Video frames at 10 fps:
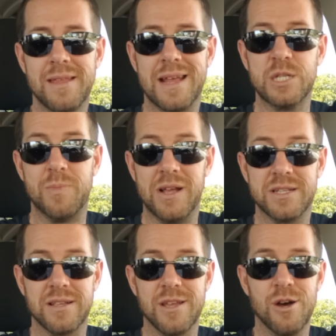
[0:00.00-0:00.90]
that's
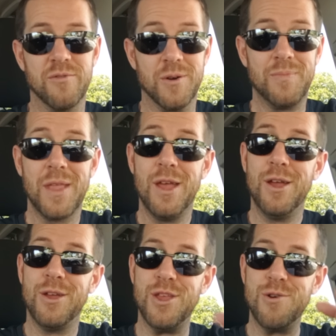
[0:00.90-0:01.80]
basically over.
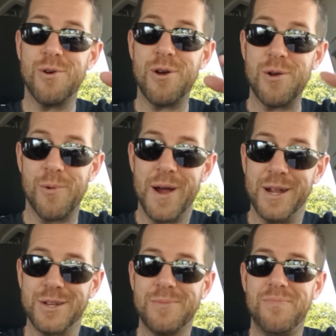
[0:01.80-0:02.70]
You heard
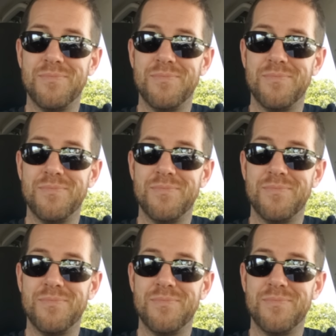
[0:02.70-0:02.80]
right.